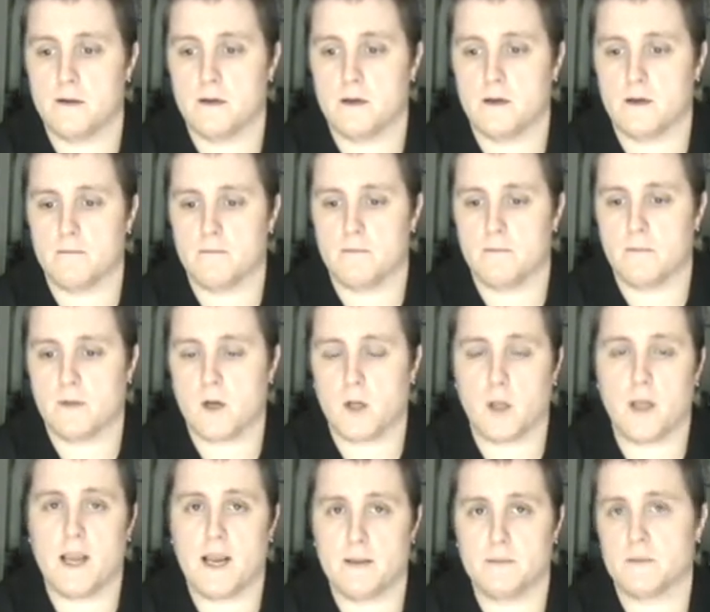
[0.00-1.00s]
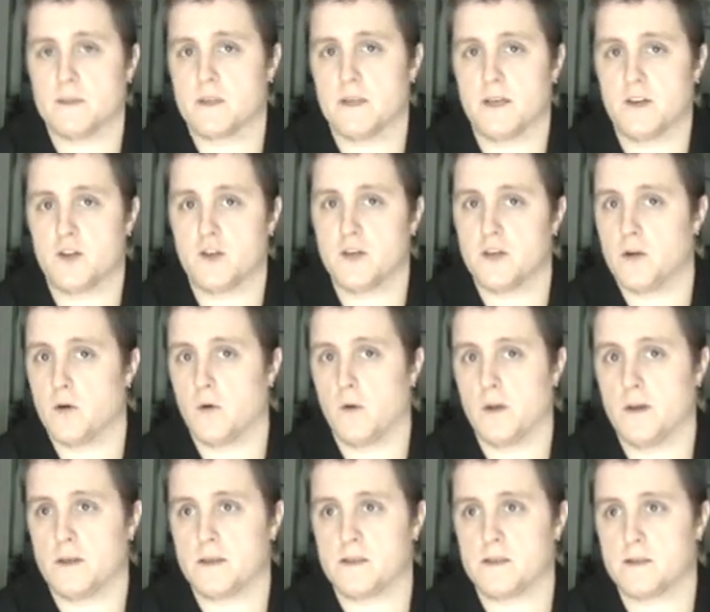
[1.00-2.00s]
uh, claims that she told
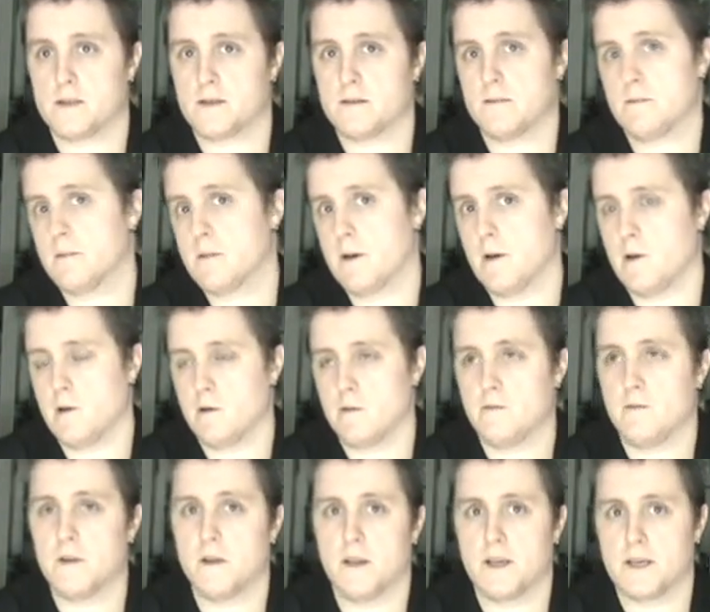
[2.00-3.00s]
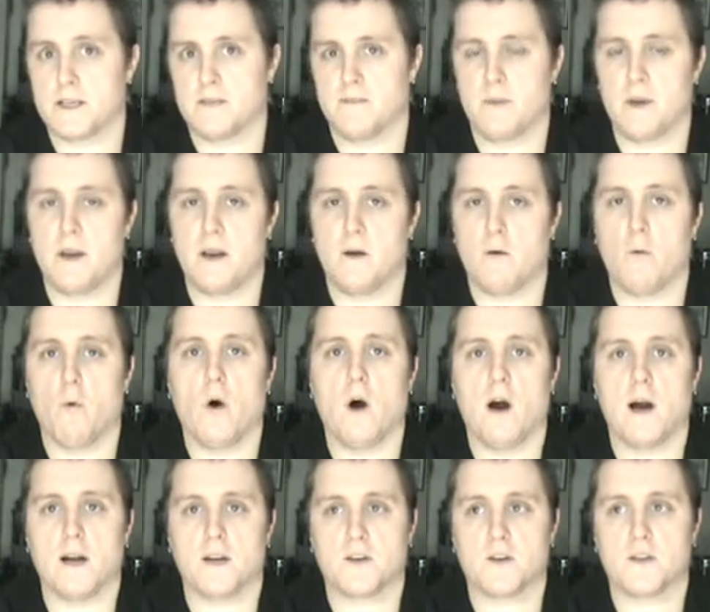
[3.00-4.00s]
us, you know, feelings of being
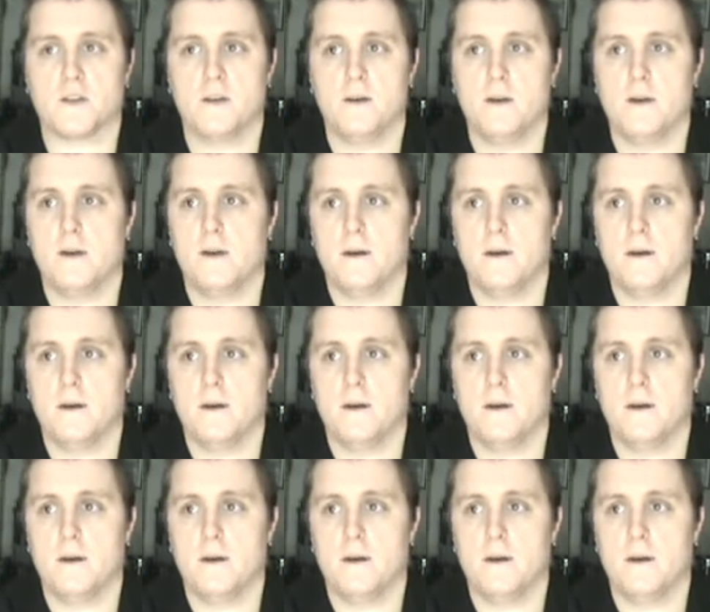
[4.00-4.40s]
watched,